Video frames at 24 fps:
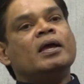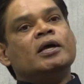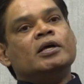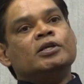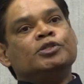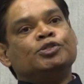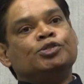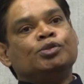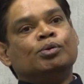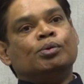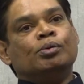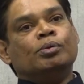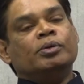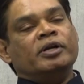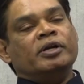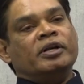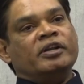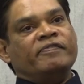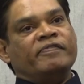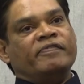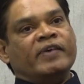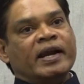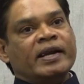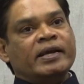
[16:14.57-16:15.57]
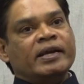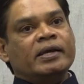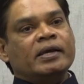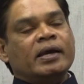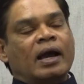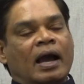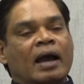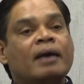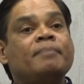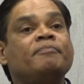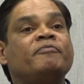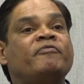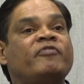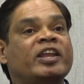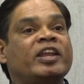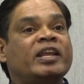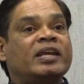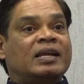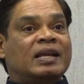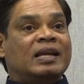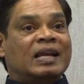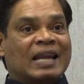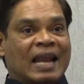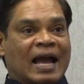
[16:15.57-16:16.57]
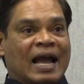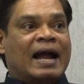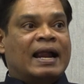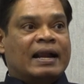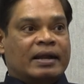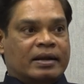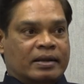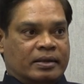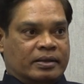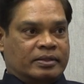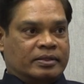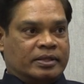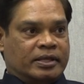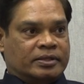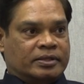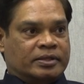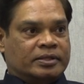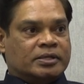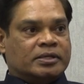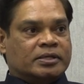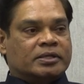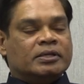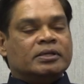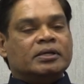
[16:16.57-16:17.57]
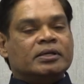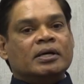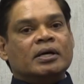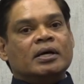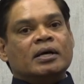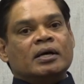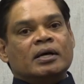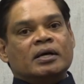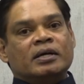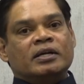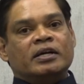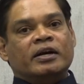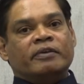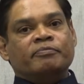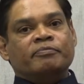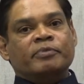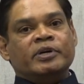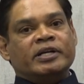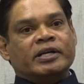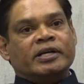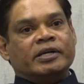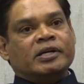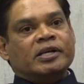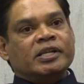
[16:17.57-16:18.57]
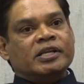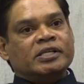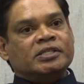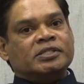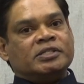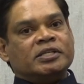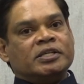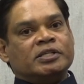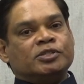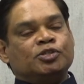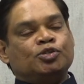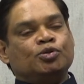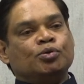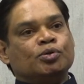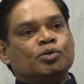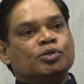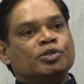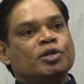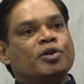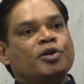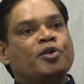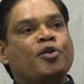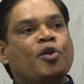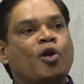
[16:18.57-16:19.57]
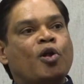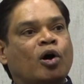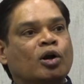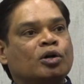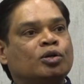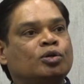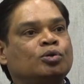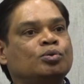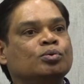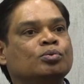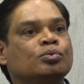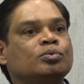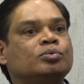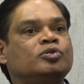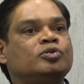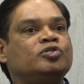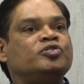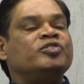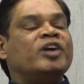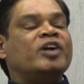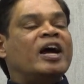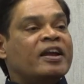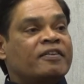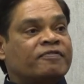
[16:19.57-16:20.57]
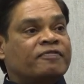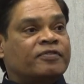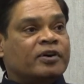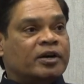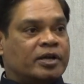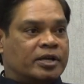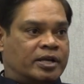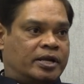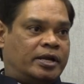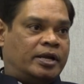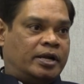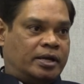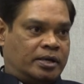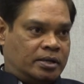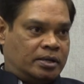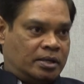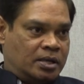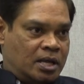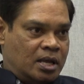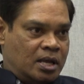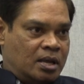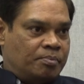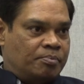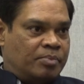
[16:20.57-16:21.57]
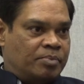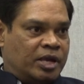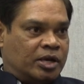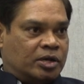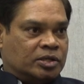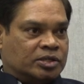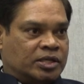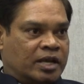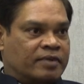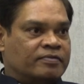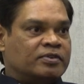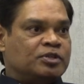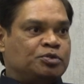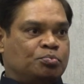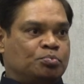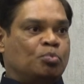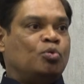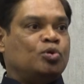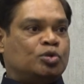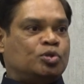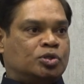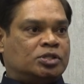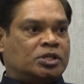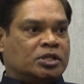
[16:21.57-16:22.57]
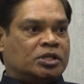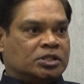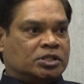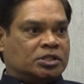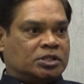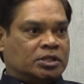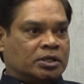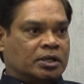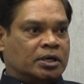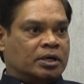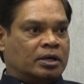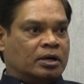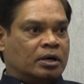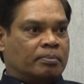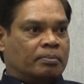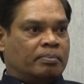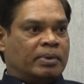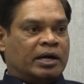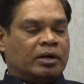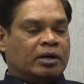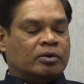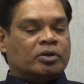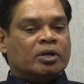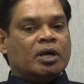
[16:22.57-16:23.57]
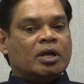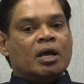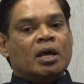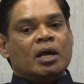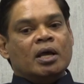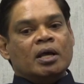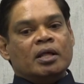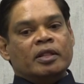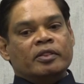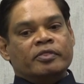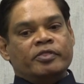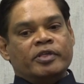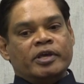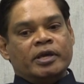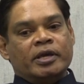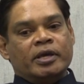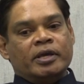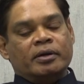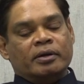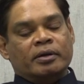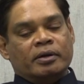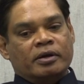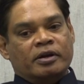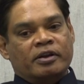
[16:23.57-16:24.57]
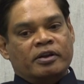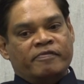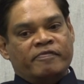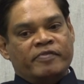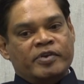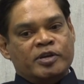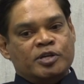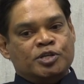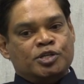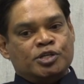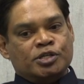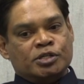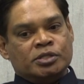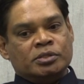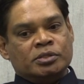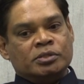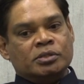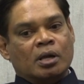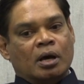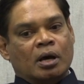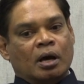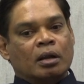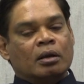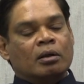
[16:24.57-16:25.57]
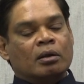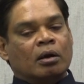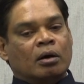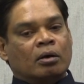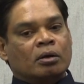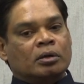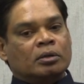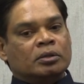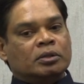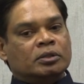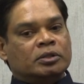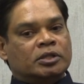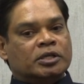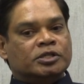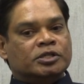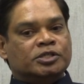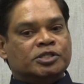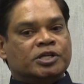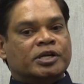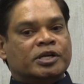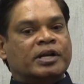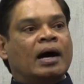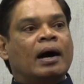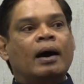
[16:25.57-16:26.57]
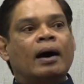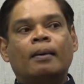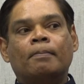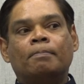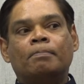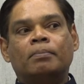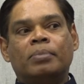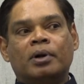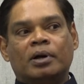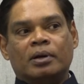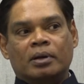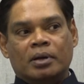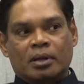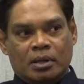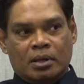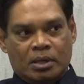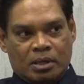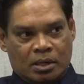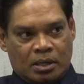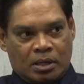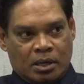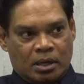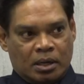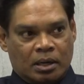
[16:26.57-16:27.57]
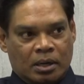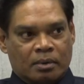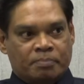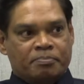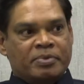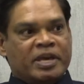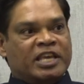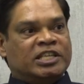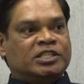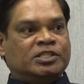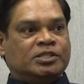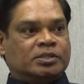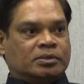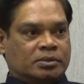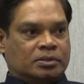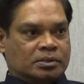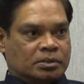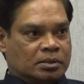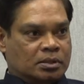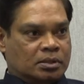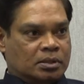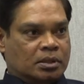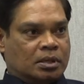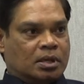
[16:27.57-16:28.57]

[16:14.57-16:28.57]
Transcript: So dividing, I'm very glad that the government at least has chosen not to trifurcate, because I was most concerned about the division along the Chenab basin, right.